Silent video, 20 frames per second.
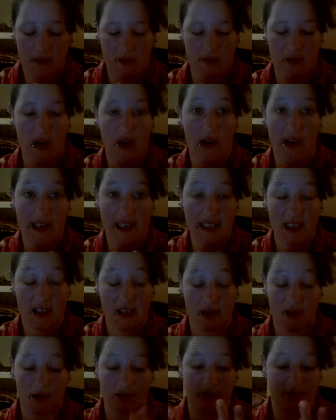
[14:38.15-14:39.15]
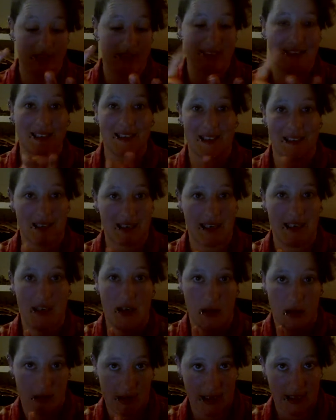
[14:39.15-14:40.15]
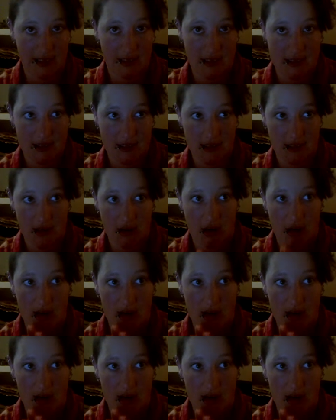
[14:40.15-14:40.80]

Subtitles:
night or a Saturday night,